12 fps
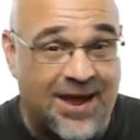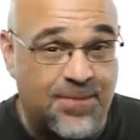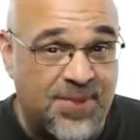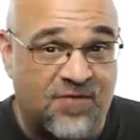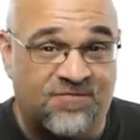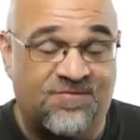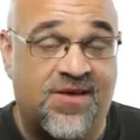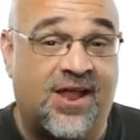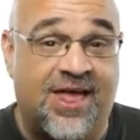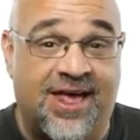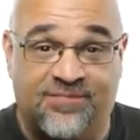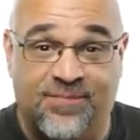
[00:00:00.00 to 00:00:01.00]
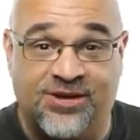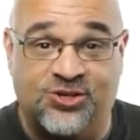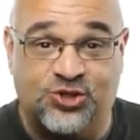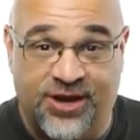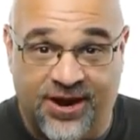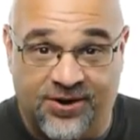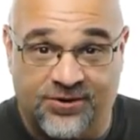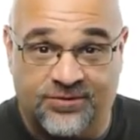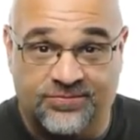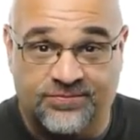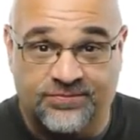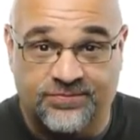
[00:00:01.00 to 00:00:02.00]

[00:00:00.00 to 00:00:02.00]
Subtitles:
I about fell out of my chair.